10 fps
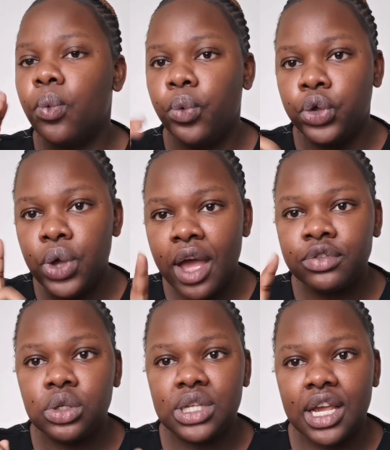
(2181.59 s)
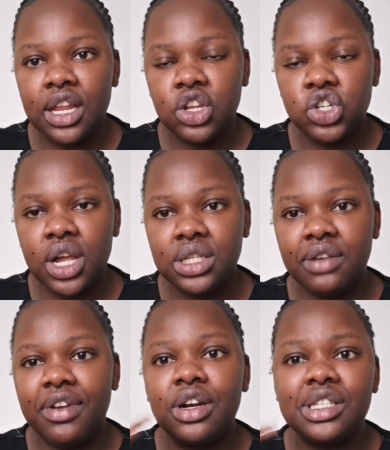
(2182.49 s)
You have to take
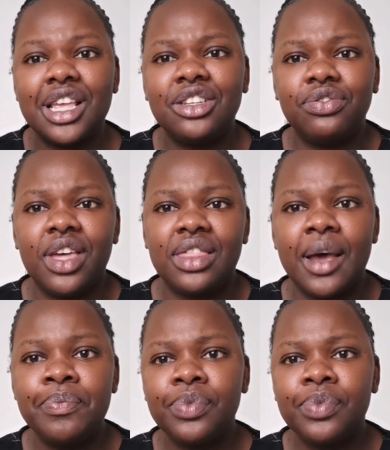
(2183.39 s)
initiative and research further